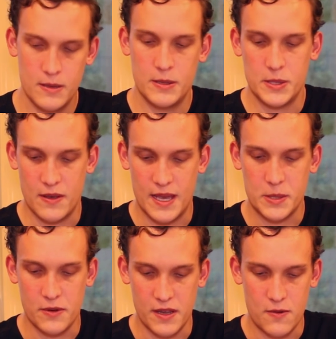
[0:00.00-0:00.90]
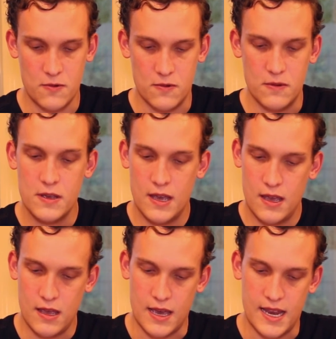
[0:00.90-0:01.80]
So that's really cool.
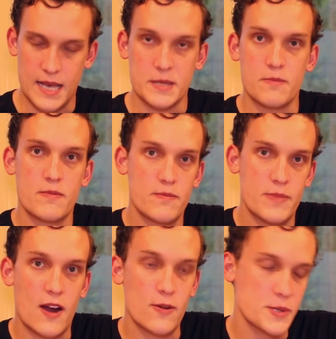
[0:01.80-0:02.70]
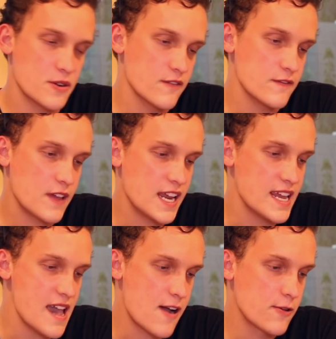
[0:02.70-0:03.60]
It has a power reserve of
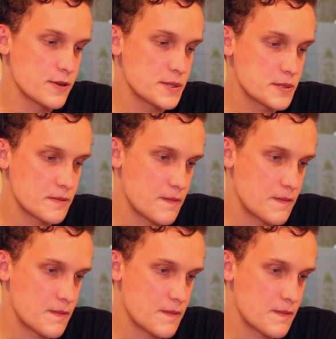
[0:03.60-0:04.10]
80 hours.